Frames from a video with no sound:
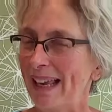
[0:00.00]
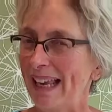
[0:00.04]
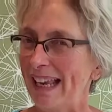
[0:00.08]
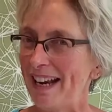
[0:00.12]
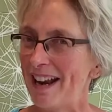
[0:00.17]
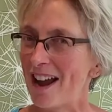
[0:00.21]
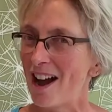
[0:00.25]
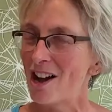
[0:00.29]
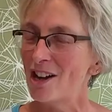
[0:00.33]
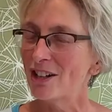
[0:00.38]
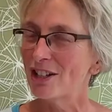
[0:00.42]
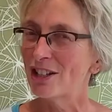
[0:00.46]
in
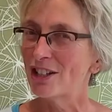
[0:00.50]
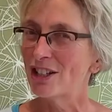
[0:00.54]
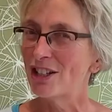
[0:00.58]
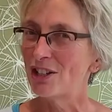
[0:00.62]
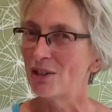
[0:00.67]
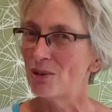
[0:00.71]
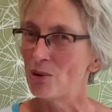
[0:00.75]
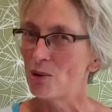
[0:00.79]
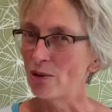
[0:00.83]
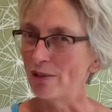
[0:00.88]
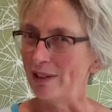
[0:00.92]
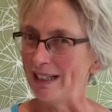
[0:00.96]
our
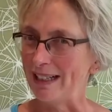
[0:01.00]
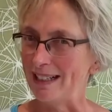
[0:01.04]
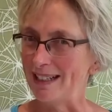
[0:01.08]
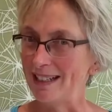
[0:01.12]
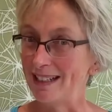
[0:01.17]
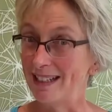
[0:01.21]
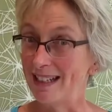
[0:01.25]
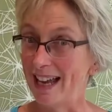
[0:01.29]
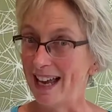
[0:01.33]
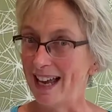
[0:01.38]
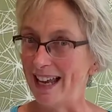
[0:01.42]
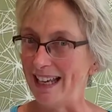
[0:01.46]
story
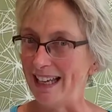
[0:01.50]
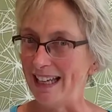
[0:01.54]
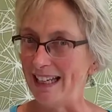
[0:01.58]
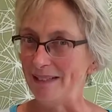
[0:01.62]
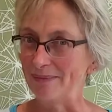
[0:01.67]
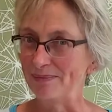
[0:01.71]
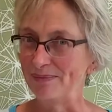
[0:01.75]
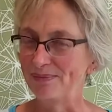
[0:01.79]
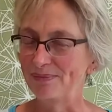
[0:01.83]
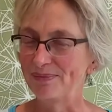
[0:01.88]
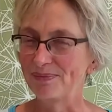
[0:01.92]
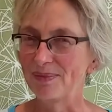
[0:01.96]
today,
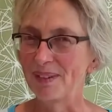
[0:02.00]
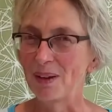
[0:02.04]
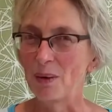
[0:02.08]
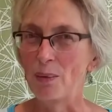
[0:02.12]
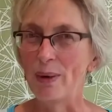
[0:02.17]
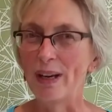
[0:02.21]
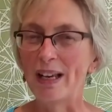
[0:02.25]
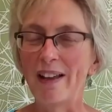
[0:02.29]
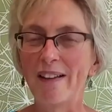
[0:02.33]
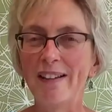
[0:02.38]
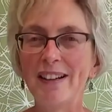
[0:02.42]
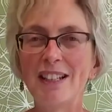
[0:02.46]

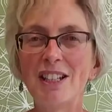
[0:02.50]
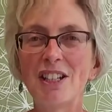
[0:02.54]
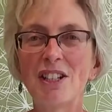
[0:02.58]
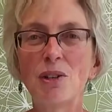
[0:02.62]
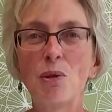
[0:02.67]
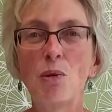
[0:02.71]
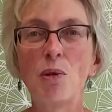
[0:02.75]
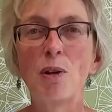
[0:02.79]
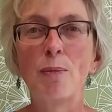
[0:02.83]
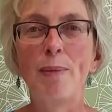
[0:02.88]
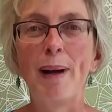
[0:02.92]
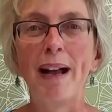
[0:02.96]
we're going to
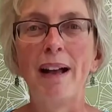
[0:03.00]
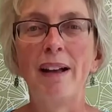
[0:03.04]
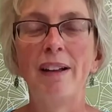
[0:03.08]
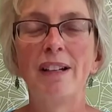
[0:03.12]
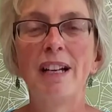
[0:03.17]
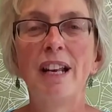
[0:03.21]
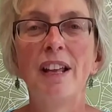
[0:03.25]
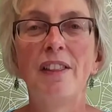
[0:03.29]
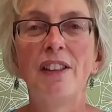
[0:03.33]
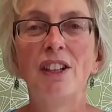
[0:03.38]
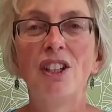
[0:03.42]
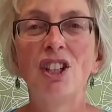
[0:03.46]
talk about
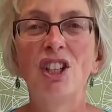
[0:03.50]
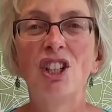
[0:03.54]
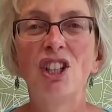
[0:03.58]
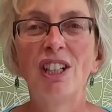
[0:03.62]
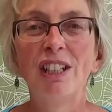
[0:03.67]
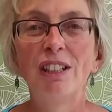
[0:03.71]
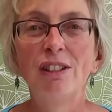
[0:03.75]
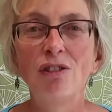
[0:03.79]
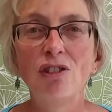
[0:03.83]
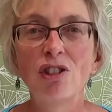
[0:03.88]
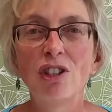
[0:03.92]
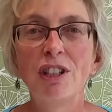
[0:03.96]
the
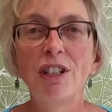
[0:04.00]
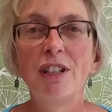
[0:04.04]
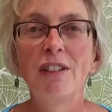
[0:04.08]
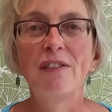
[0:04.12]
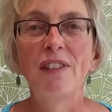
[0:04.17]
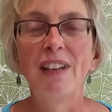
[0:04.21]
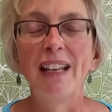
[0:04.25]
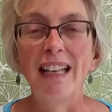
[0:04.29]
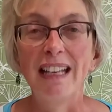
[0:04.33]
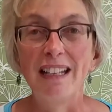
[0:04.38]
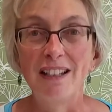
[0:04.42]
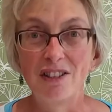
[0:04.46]
children of
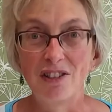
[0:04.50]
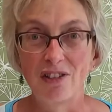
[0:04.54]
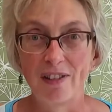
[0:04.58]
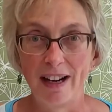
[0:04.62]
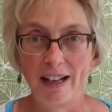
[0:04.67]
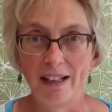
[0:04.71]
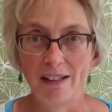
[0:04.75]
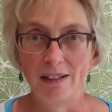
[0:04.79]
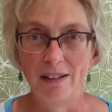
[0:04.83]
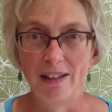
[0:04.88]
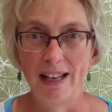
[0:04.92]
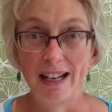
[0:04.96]

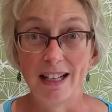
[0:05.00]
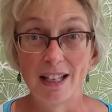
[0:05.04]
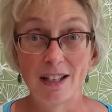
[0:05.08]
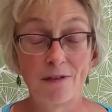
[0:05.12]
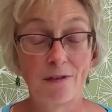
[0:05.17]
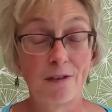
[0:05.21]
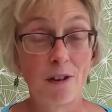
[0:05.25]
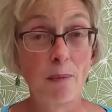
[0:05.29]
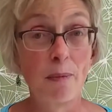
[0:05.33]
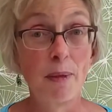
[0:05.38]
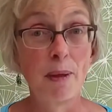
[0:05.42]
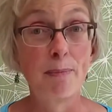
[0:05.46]
Israel. That's
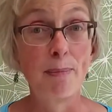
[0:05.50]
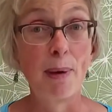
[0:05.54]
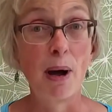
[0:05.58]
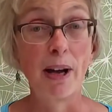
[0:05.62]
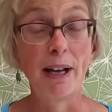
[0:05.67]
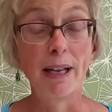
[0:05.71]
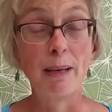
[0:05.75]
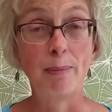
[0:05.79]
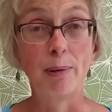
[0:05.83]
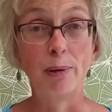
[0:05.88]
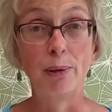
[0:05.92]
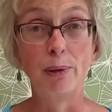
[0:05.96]
from the
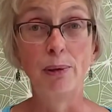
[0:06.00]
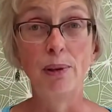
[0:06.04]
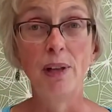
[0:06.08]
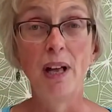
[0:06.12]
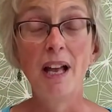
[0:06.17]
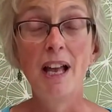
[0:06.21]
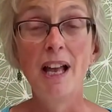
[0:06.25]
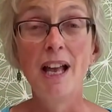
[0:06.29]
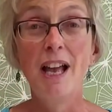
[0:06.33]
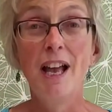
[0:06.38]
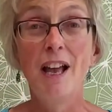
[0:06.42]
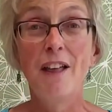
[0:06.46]
Bible,
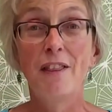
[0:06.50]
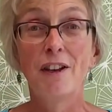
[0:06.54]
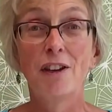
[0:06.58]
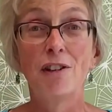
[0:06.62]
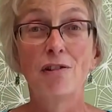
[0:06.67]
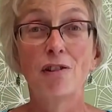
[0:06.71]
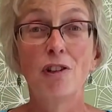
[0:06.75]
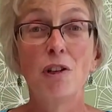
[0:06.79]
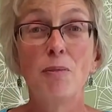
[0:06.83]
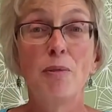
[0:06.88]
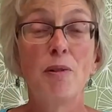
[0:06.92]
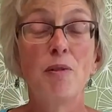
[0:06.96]
the
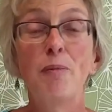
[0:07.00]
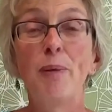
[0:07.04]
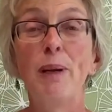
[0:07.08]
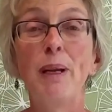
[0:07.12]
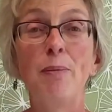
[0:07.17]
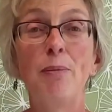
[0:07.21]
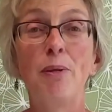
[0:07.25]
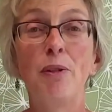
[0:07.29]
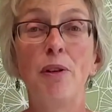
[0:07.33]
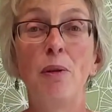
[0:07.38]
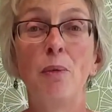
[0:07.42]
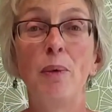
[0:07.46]
group of
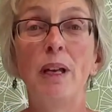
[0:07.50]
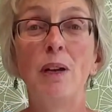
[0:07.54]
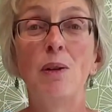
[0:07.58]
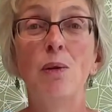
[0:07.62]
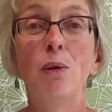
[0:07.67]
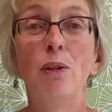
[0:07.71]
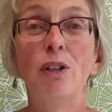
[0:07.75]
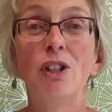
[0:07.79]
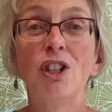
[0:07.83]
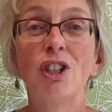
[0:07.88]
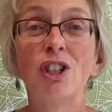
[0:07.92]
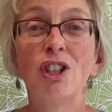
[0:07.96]
people that we call
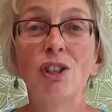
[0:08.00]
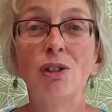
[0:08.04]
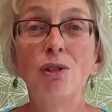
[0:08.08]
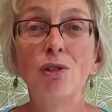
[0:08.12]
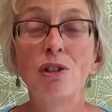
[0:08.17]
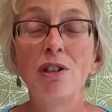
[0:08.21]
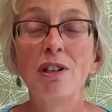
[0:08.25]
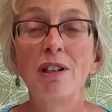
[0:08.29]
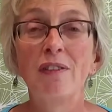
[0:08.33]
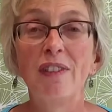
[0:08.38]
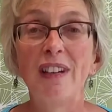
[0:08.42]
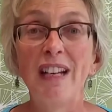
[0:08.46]
the
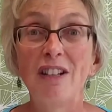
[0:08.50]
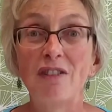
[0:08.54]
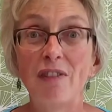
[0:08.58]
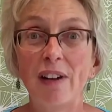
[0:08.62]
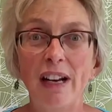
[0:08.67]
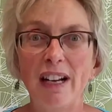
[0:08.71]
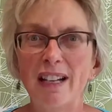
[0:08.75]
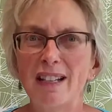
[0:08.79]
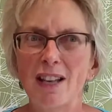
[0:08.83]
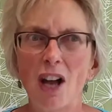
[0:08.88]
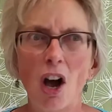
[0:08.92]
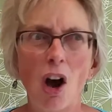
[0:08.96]
children of Israel.
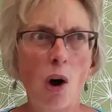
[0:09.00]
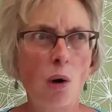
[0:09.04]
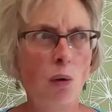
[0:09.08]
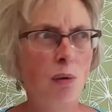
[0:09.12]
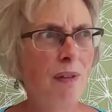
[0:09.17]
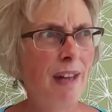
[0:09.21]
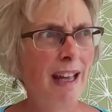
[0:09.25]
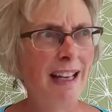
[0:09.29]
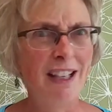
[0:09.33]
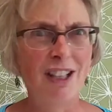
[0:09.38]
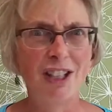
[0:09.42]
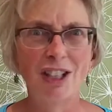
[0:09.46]
It's a whole
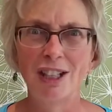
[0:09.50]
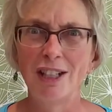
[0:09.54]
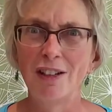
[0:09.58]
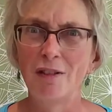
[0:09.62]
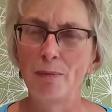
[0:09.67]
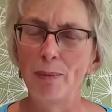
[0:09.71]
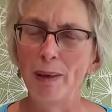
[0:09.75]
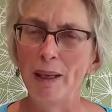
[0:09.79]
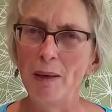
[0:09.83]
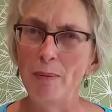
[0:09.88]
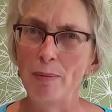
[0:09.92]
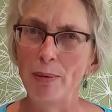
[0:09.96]
nation of
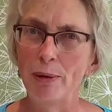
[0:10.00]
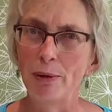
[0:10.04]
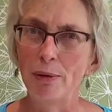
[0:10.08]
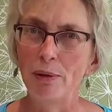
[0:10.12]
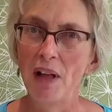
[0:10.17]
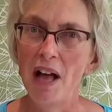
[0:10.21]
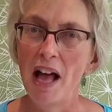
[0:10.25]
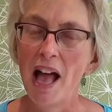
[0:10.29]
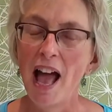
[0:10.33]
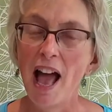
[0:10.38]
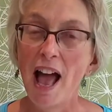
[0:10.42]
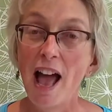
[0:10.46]
people.
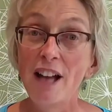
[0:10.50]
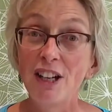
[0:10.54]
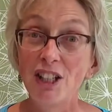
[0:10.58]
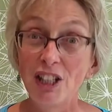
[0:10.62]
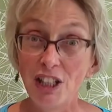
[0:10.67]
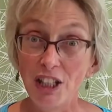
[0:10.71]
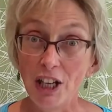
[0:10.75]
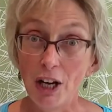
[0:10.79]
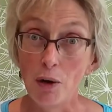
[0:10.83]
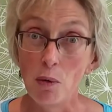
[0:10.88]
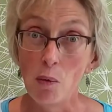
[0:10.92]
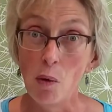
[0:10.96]
Do
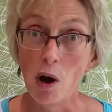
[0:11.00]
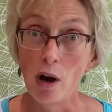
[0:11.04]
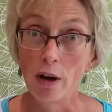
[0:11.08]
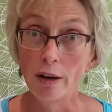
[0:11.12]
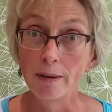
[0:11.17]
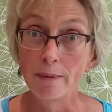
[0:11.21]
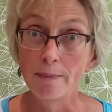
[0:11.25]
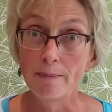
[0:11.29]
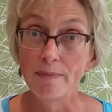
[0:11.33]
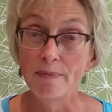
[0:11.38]
you know what?